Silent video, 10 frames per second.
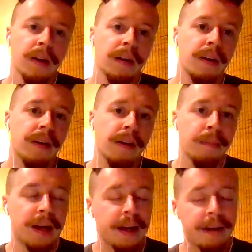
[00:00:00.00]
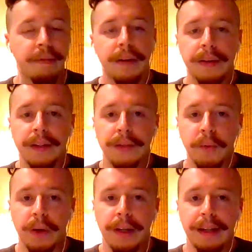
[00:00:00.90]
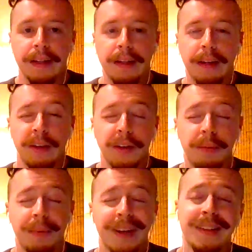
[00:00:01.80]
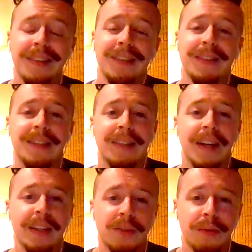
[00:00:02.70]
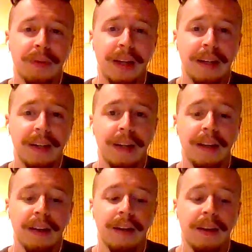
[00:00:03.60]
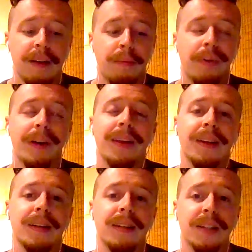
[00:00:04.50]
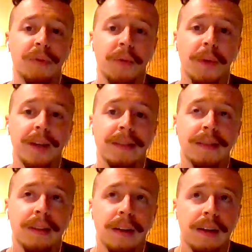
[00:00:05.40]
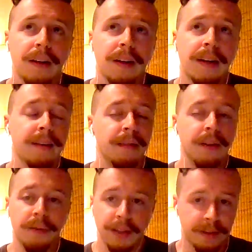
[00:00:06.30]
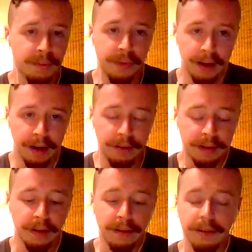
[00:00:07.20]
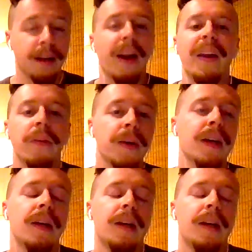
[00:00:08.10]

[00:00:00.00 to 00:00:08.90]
And I had felt this way a good bit since high school ended, but in different ways. And, just to put it out there, get it out of the way,